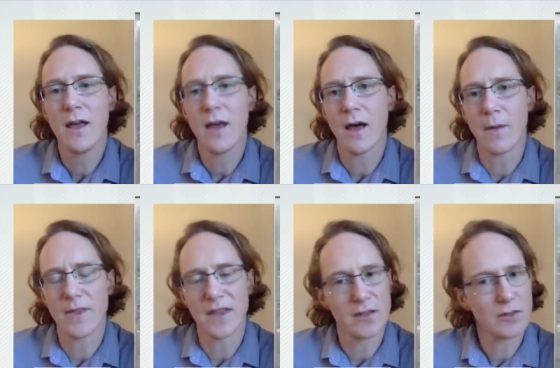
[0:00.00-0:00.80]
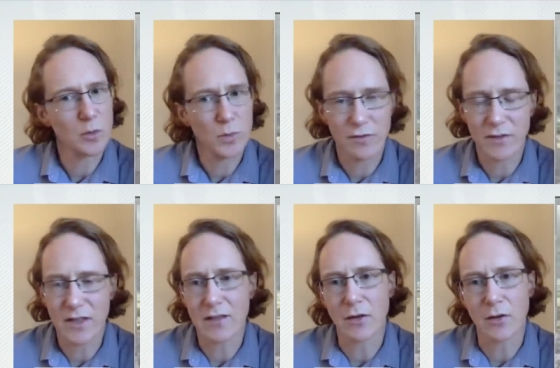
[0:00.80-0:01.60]
uh, then this could be a
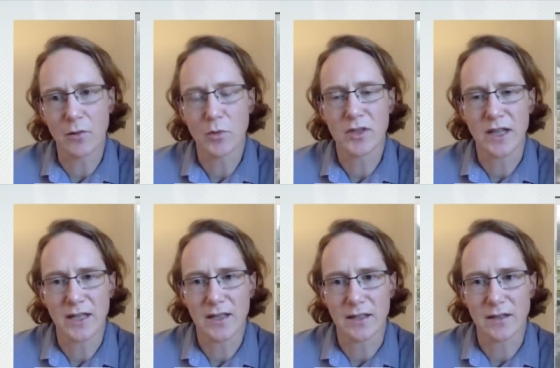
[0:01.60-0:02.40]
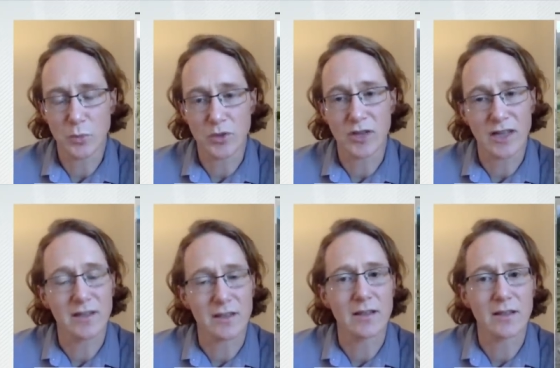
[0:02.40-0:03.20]
very long and protracted
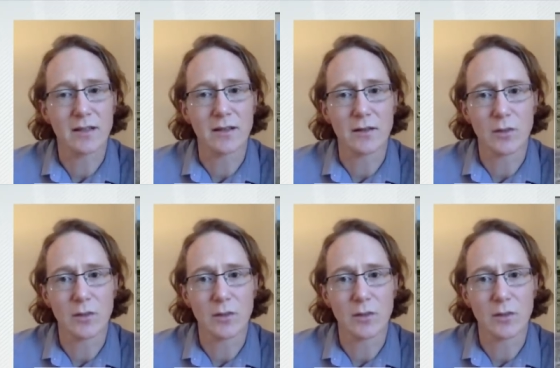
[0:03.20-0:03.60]
protracted uh,